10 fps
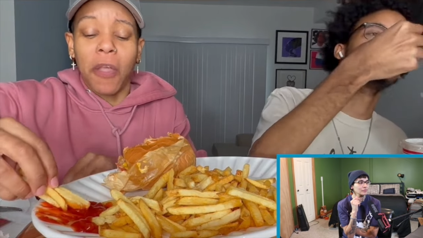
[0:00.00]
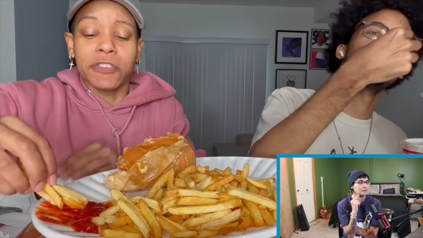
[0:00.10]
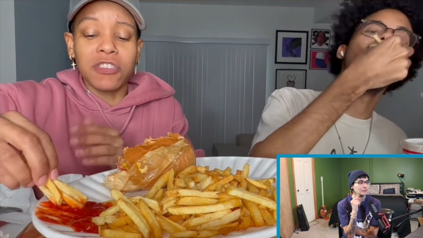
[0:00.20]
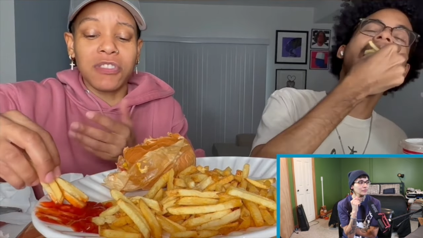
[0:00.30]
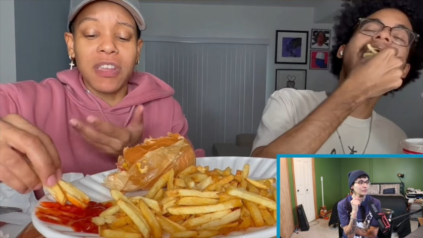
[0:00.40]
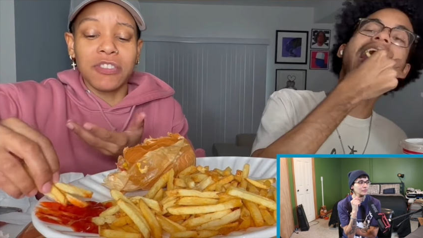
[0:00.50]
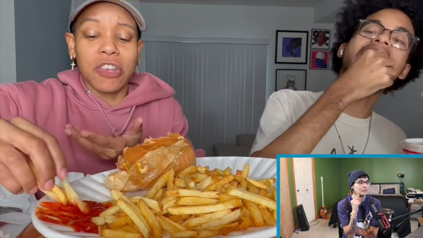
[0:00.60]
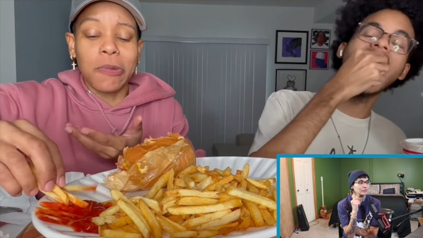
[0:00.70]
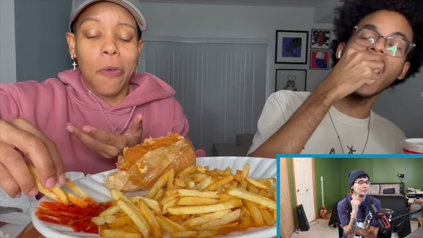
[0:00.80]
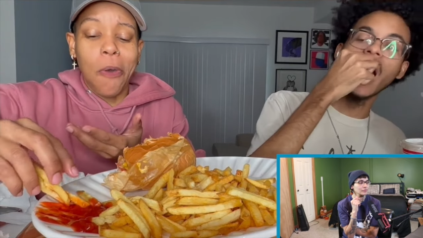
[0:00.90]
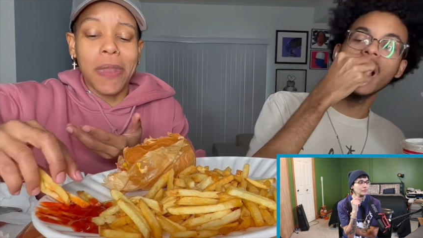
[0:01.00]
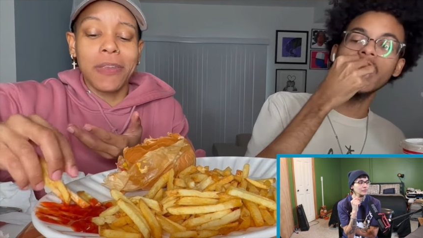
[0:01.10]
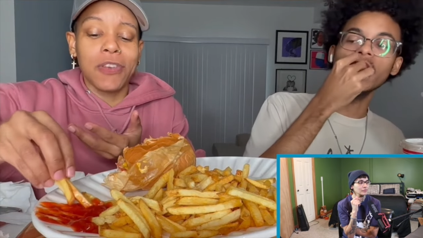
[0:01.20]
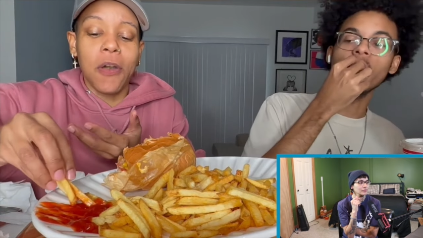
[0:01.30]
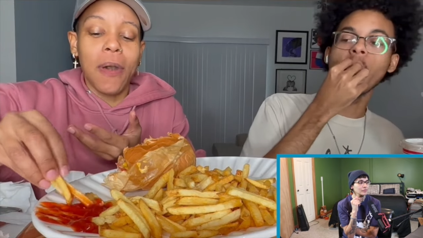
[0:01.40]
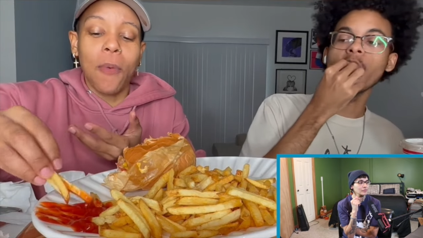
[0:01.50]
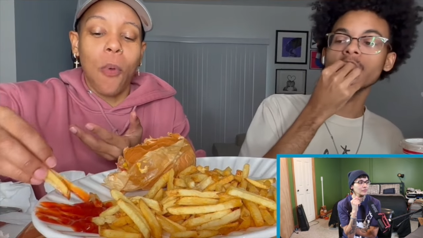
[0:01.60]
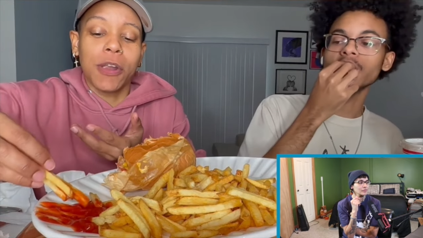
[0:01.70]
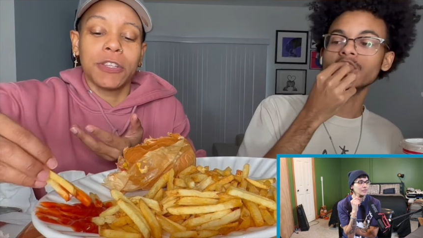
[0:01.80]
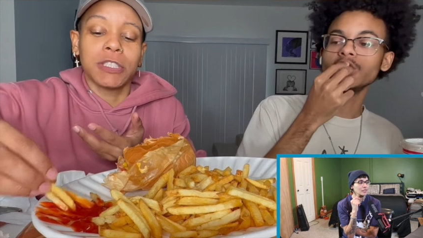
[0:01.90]
Speaker 1: Just in general, I didn't oh. know I
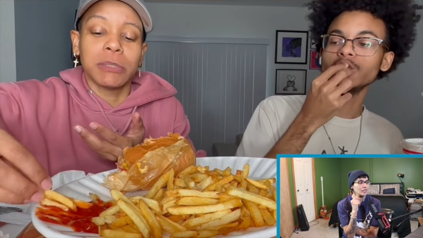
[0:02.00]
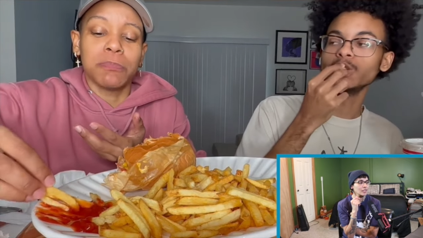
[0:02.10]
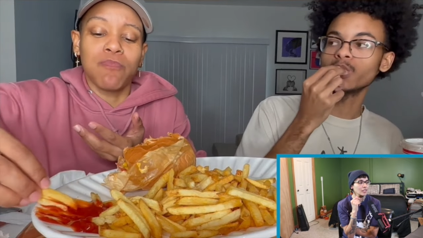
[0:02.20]
wanted an